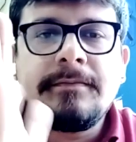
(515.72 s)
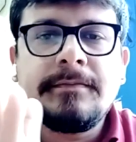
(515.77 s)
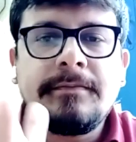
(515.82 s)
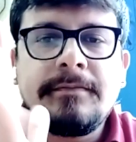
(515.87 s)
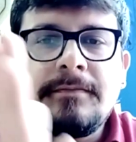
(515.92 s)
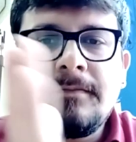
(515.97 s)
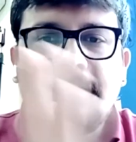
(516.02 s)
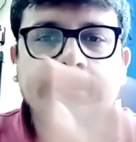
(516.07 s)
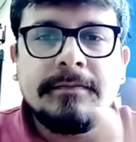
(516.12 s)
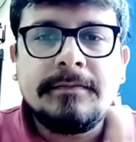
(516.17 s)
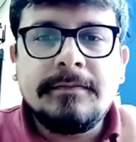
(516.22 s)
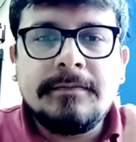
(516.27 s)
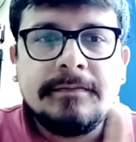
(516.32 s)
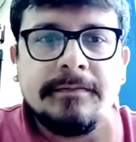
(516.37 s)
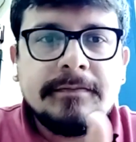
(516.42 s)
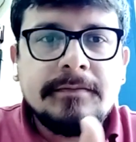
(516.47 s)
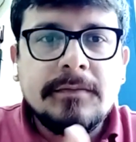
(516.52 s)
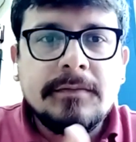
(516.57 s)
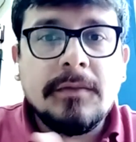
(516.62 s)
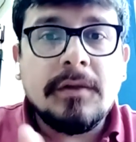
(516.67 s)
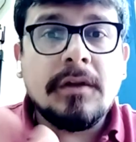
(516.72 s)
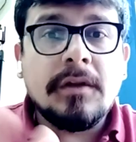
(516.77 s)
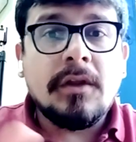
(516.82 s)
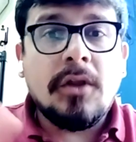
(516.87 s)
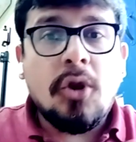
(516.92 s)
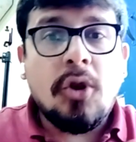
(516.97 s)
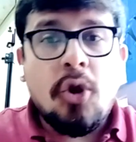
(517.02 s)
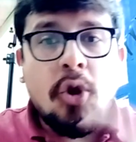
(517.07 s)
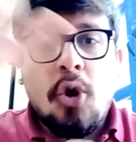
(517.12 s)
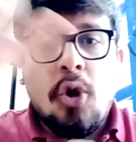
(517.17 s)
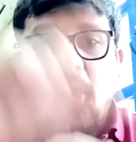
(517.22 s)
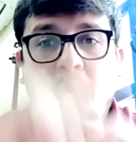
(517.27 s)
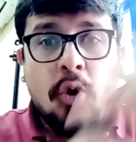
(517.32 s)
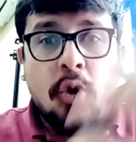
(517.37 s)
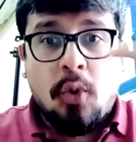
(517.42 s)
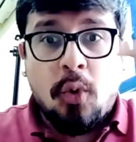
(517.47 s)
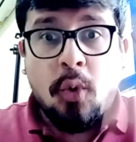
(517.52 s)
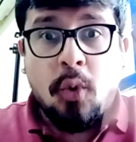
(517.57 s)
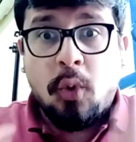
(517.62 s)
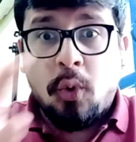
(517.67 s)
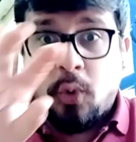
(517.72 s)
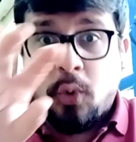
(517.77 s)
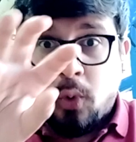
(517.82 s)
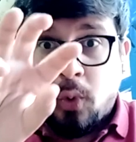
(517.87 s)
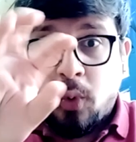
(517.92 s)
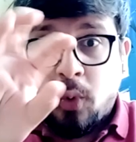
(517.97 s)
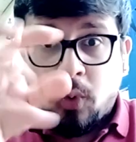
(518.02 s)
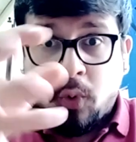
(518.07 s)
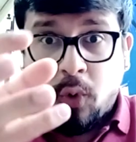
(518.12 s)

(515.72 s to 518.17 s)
First thing that we have to do,